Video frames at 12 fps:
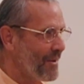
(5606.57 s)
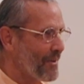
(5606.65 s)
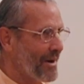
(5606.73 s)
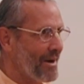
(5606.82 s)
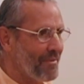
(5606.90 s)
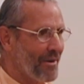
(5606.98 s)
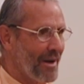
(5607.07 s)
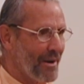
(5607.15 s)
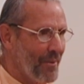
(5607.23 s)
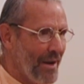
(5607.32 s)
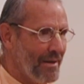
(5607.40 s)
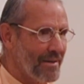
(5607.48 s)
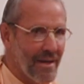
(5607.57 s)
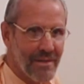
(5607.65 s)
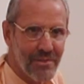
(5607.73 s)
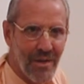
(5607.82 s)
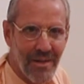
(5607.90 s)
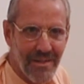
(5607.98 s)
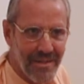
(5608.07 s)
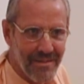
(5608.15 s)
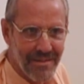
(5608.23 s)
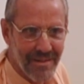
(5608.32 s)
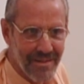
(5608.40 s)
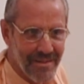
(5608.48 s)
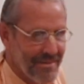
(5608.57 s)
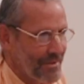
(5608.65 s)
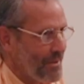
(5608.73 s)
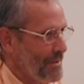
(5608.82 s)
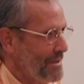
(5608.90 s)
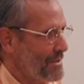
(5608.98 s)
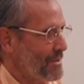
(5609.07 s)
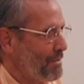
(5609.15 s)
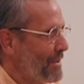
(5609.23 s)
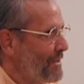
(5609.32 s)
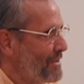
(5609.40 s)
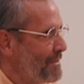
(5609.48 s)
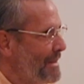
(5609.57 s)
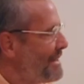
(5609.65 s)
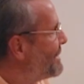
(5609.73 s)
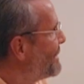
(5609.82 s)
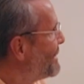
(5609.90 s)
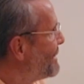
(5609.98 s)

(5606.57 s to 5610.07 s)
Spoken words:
Wherever I went, I saw that no one is superior to me.